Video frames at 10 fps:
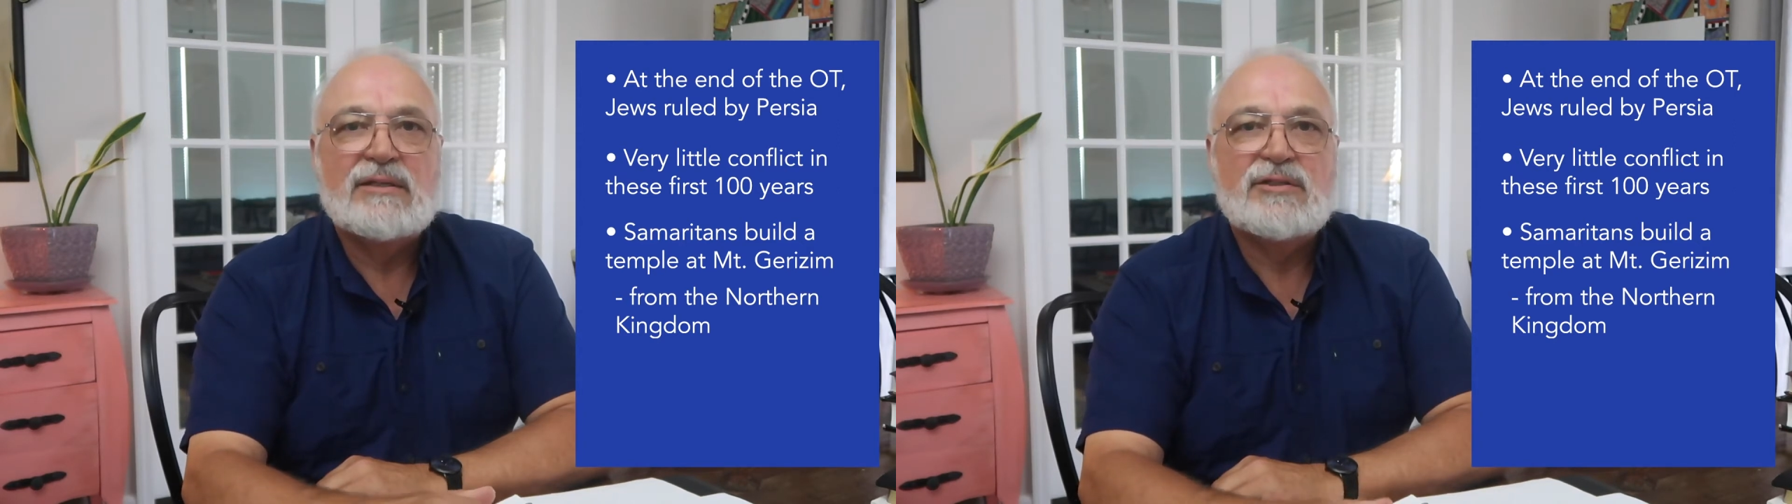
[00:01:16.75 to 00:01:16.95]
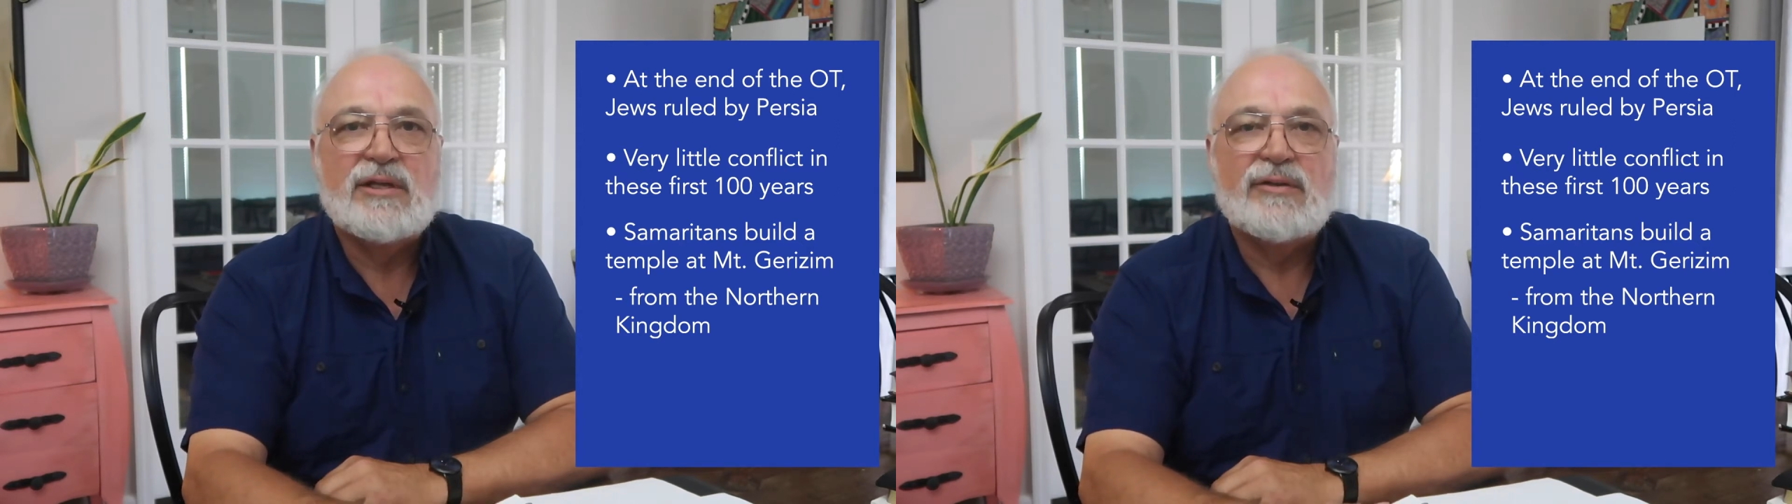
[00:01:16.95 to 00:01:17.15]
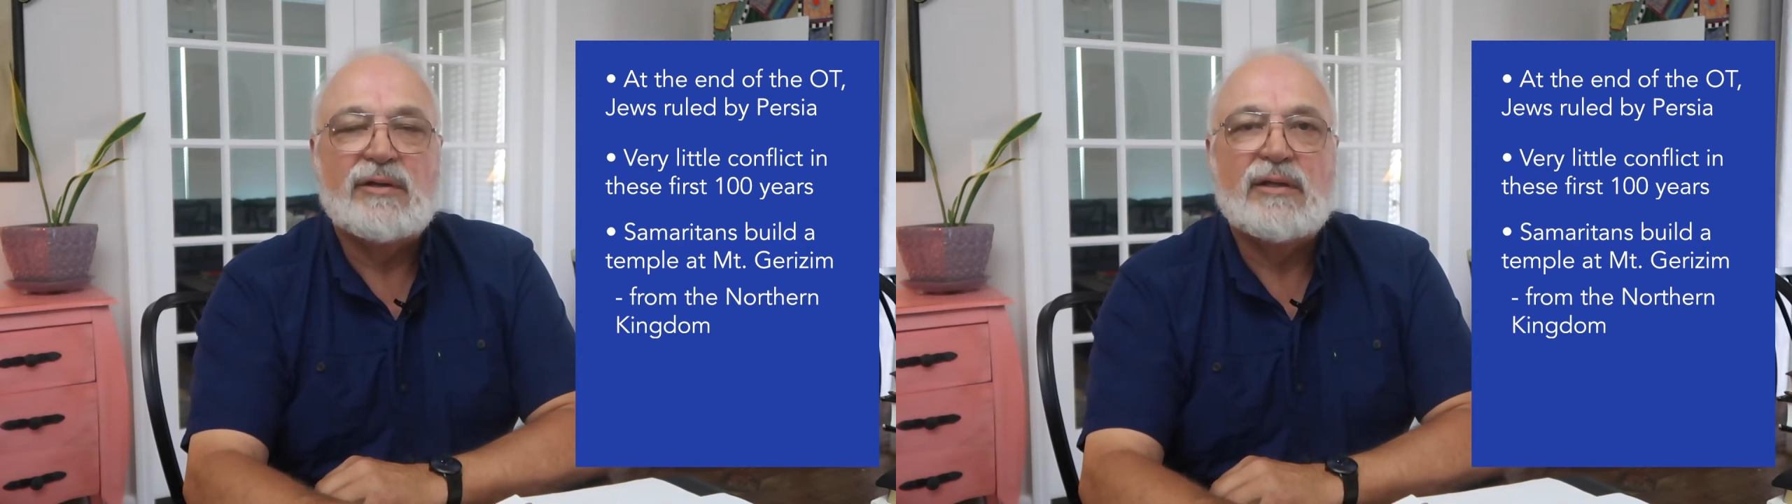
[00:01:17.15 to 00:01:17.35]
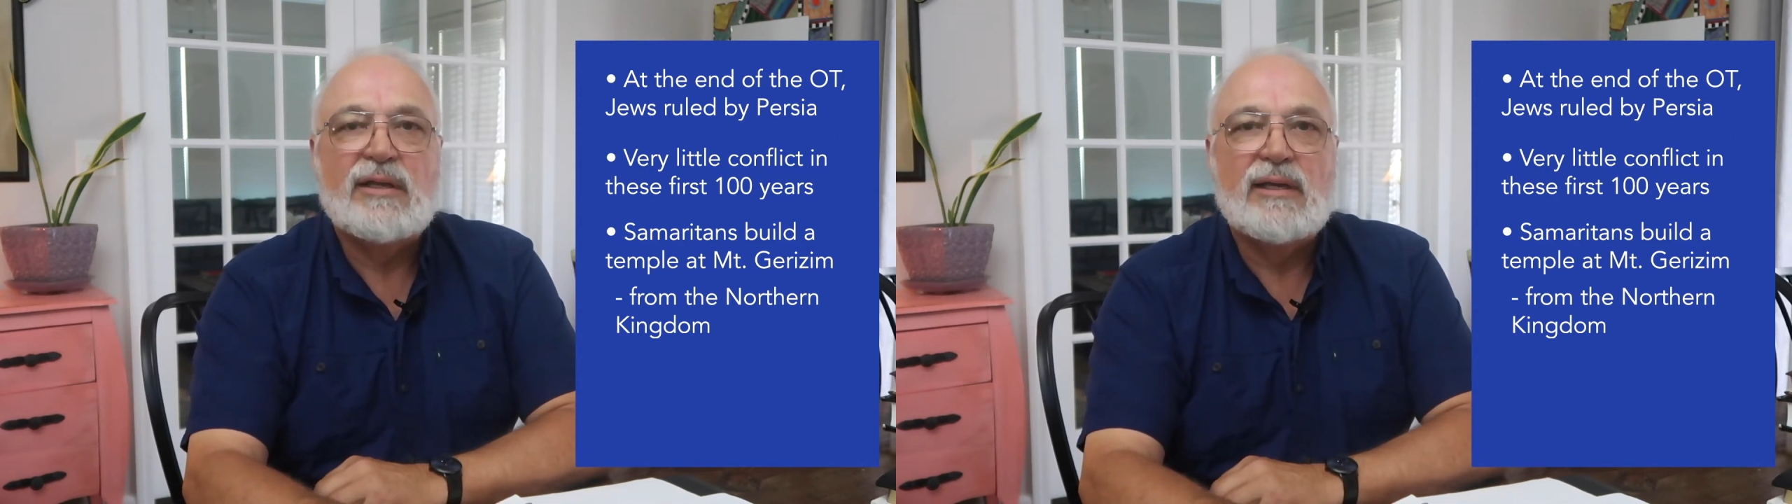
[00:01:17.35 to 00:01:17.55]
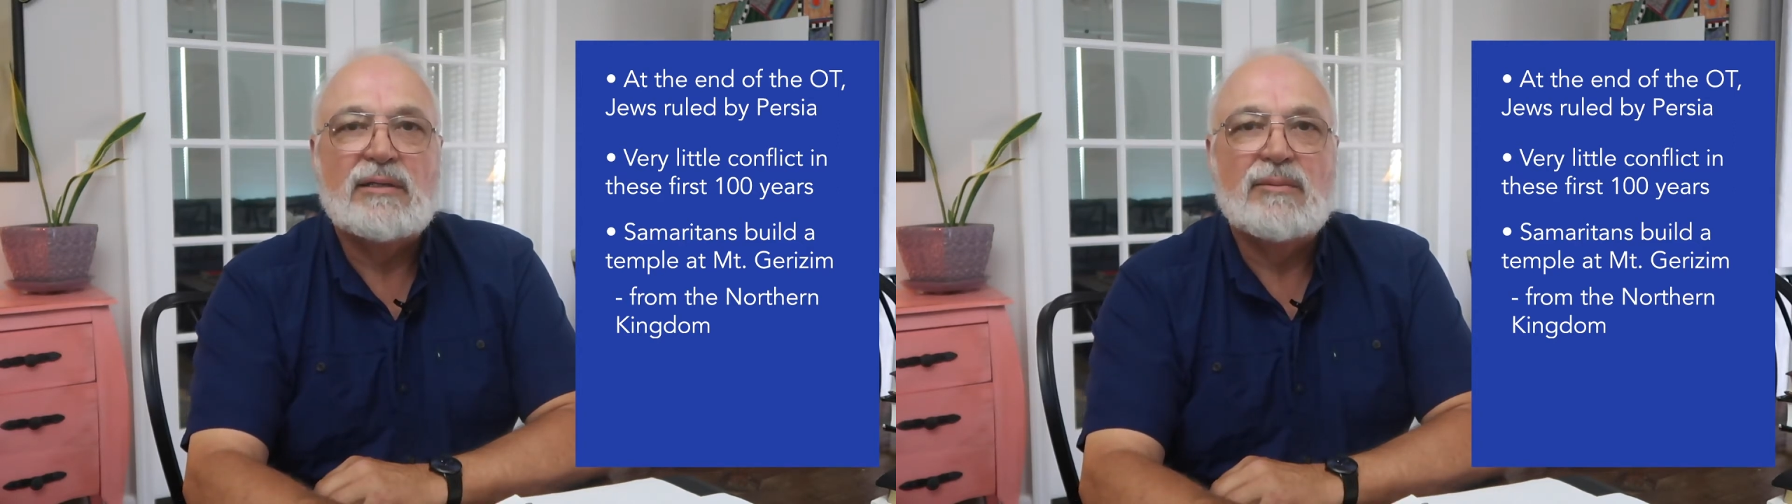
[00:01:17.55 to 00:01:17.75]
southern
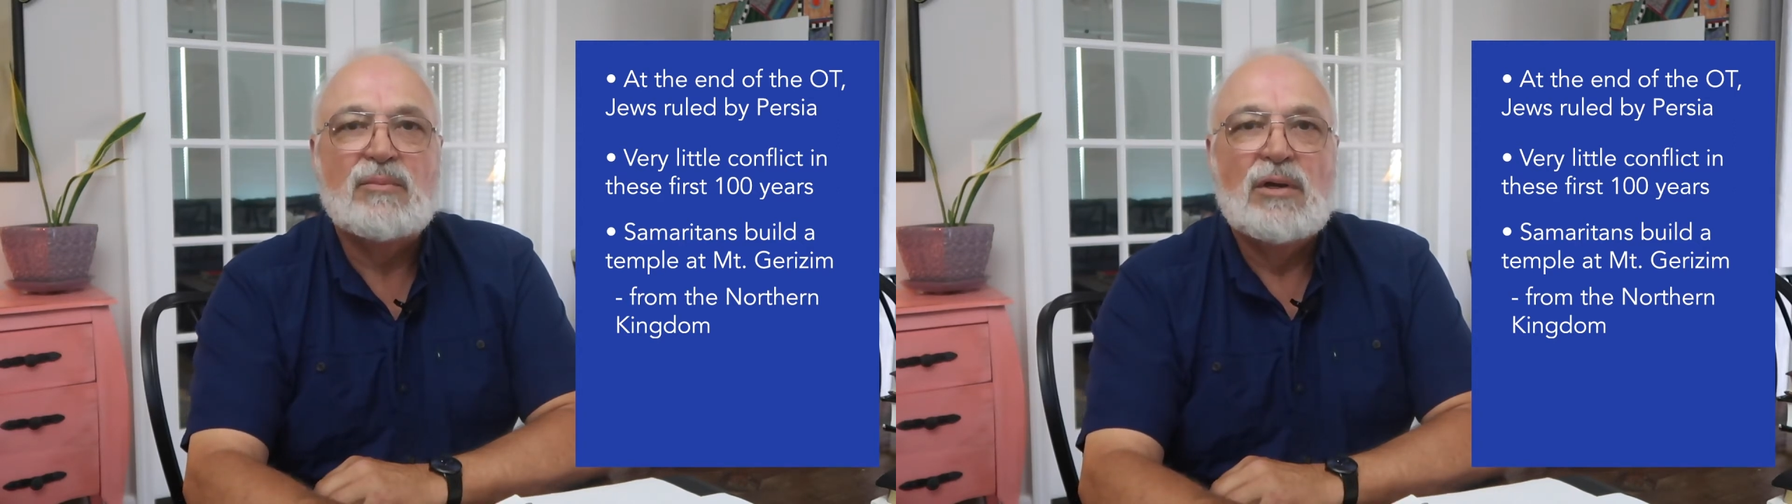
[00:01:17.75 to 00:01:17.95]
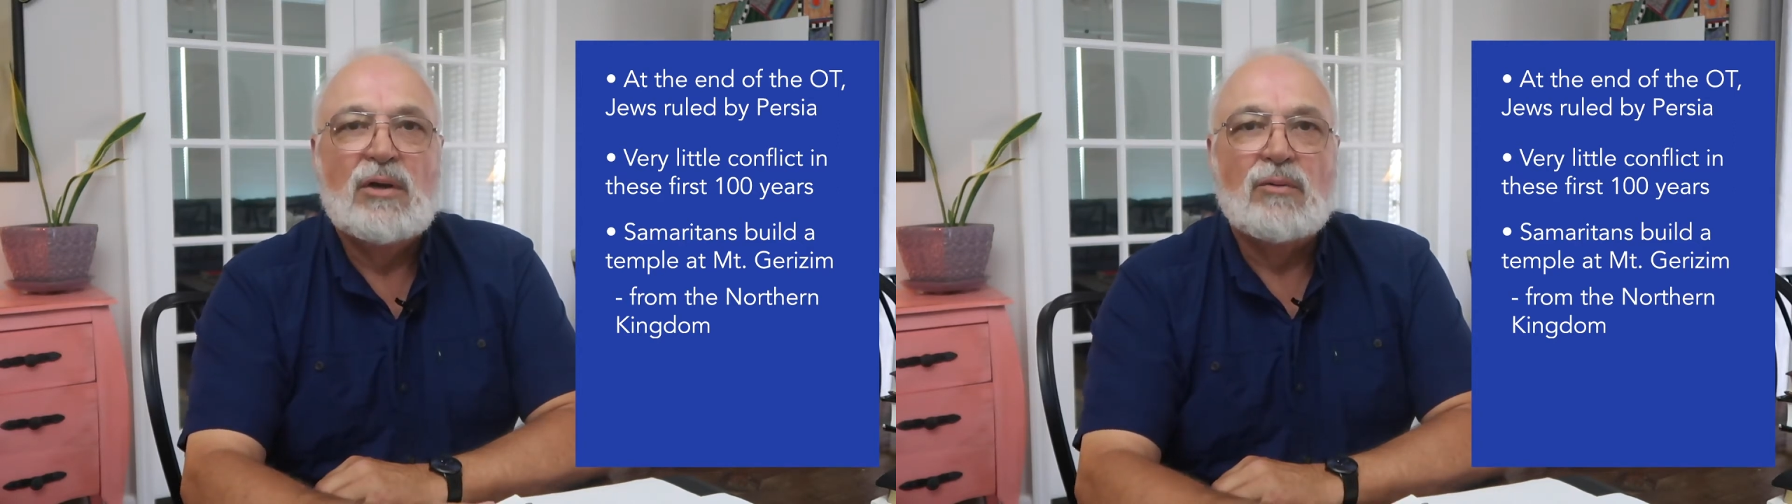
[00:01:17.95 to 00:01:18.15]
kingdom